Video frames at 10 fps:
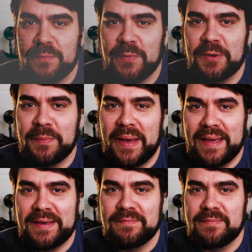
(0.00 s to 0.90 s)
welcome
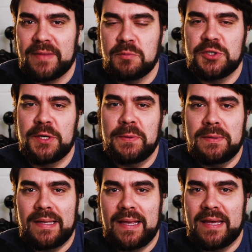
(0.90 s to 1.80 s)
back. I'm Joe,
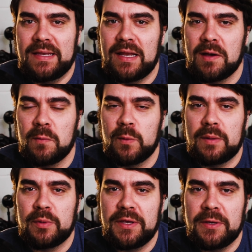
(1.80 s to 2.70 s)
and I want
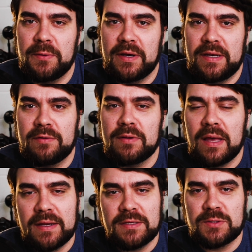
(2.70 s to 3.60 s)
to bring you another
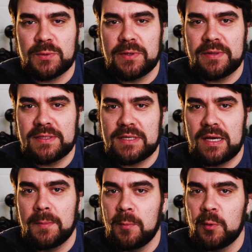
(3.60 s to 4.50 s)
lighting tutorial, this
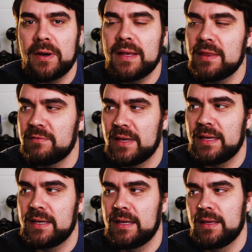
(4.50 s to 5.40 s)
time more in the
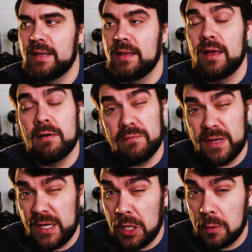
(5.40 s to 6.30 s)
vein of
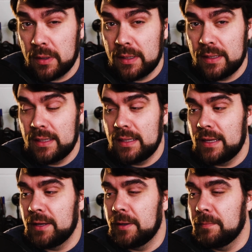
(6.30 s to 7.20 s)
video.
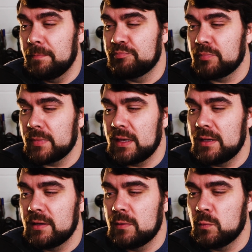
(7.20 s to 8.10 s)

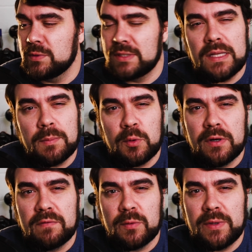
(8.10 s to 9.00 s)
Was a little
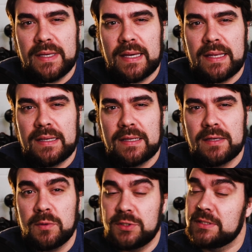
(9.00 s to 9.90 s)
bored over the weekend,
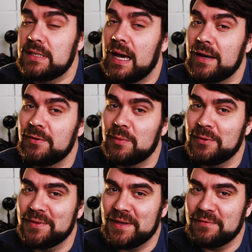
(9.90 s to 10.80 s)
which is not a
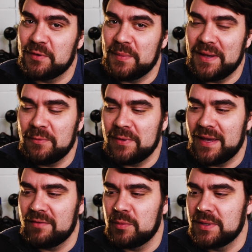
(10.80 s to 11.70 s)
normal thing for me. We
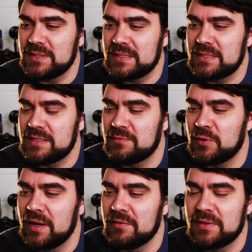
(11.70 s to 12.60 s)
have a business and a
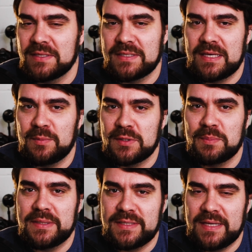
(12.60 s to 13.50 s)
variety of things that keep us
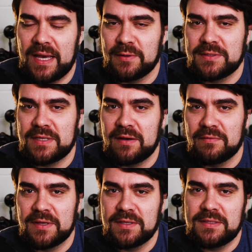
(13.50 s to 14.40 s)
busy outside
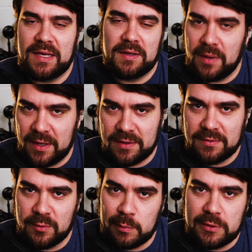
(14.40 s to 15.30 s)
of this and my
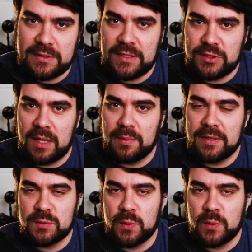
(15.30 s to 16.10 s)
normal day job as